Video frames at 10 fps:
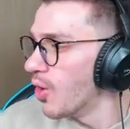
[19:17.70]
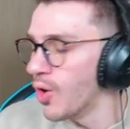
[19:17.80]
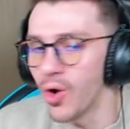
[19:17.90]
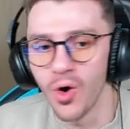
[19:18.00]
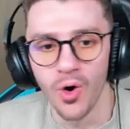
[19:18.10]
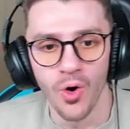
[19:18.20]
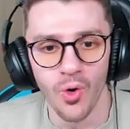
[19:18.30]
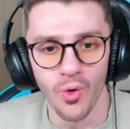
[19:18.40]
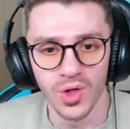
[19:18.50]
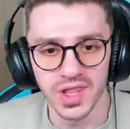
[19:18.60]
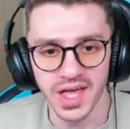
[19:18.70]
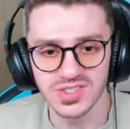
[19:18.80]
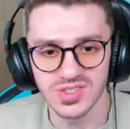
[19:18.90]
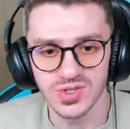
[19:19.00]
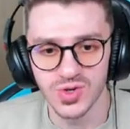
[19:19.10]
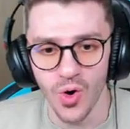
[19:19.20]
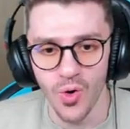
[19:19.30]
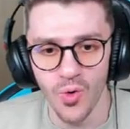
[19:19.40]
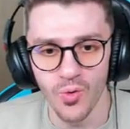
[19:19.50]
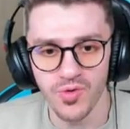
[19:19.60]
oh, let's
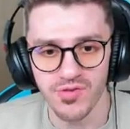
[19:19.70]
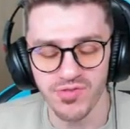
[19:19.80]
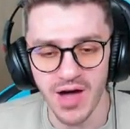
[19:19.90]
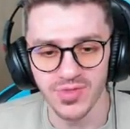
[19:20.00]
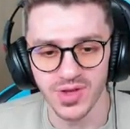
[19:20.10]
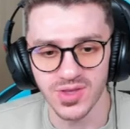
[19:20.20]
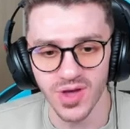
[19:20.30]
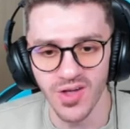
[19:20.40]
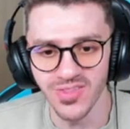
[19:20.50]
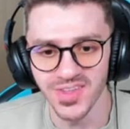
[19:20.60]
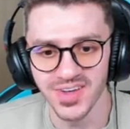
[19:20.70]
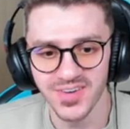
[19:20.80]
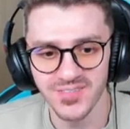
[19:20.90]
go. We found a gun.